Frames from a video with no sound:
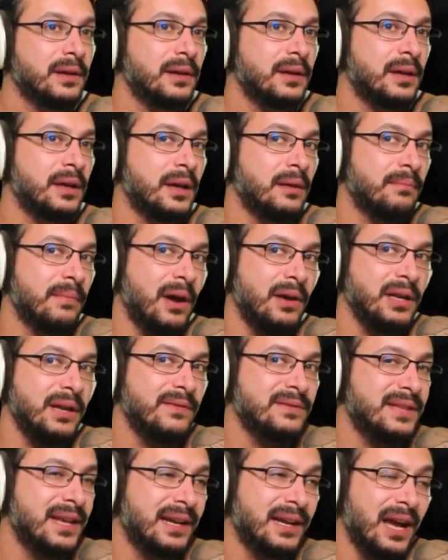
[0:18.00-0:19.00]
I'd
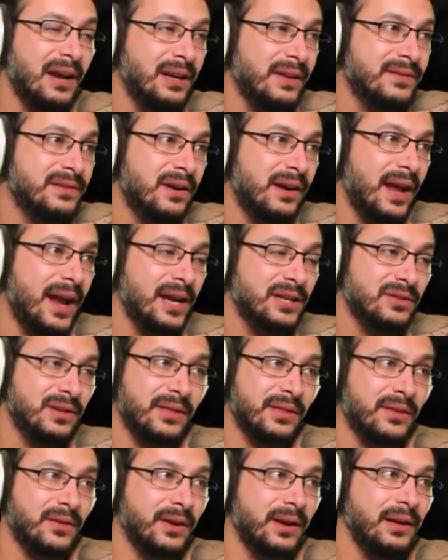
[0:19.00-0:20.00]
give this card actually a
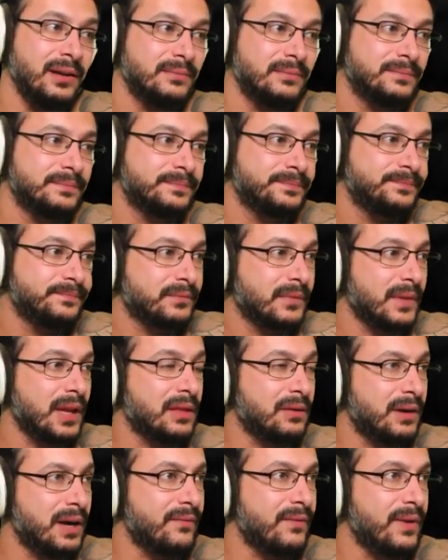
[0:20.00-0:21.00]
3
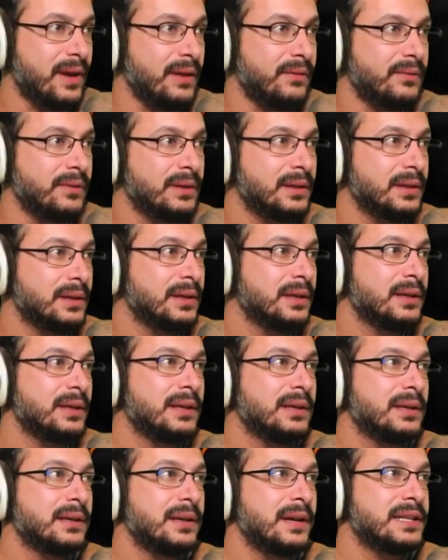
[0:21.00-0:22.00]
out of 5.
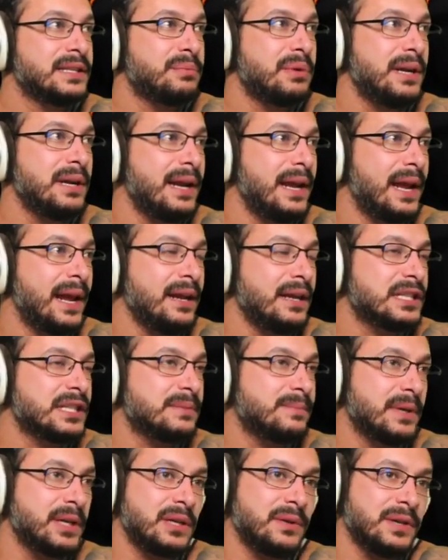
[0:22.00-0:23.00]
It's pretty
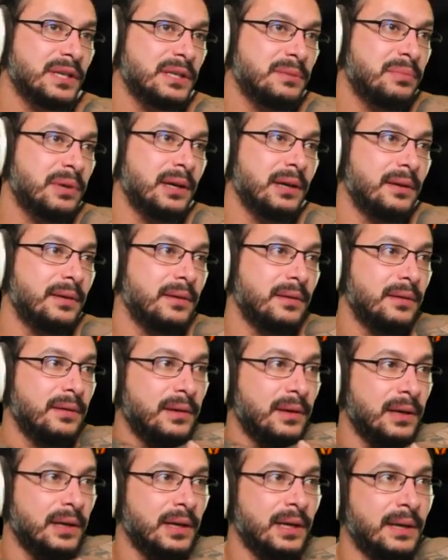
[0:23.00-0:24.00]
inconspicuous, but
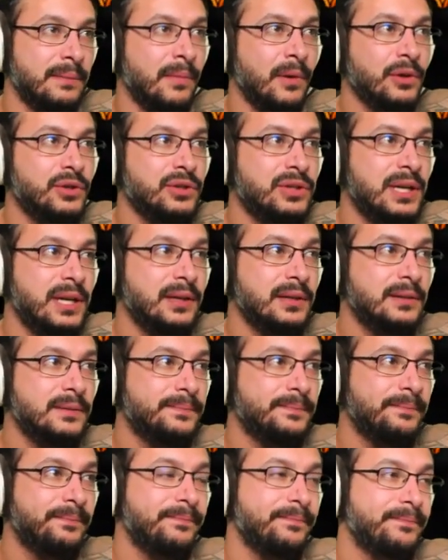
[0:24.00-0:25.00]
mulching
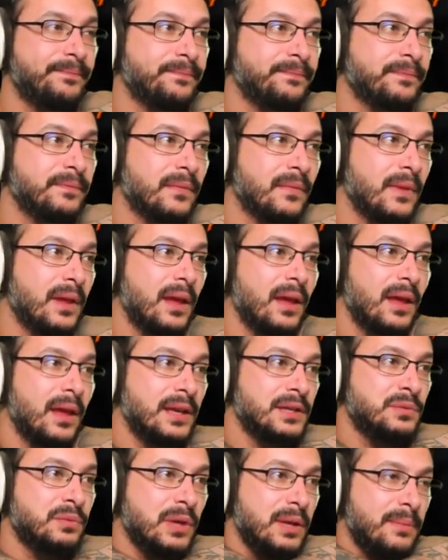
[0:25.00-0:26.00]

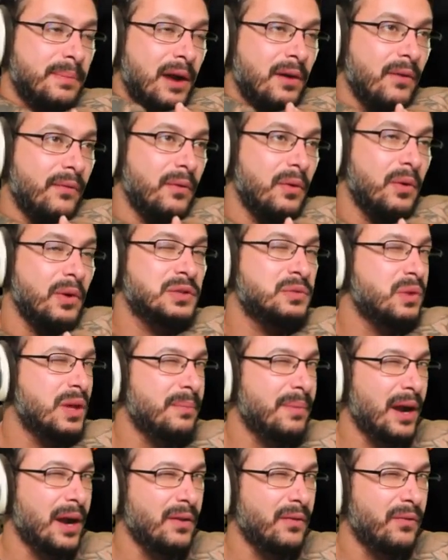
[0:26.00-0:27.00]
is really powerful. It's really
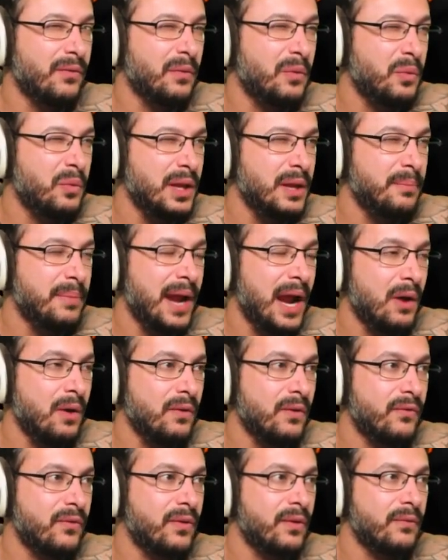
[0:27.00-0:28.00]

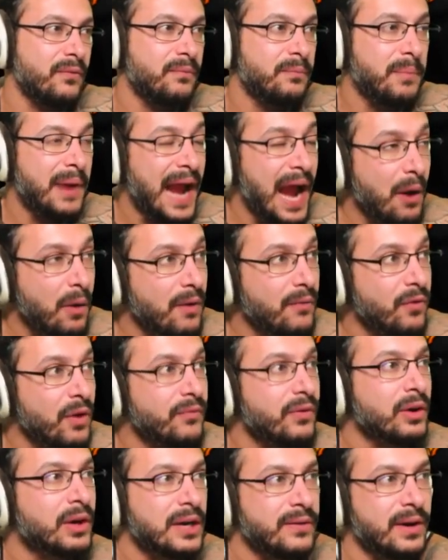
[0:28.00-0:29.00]
powerful
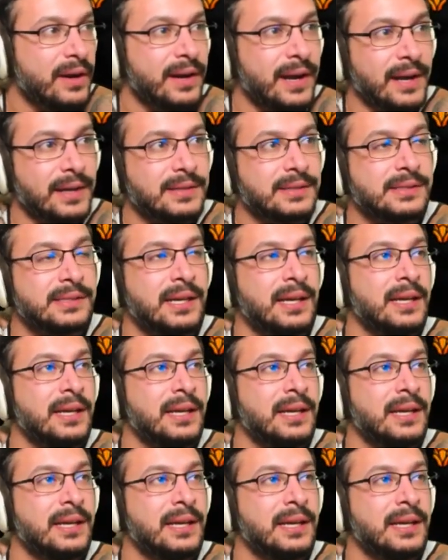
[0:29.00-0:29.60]
for graveyard decks.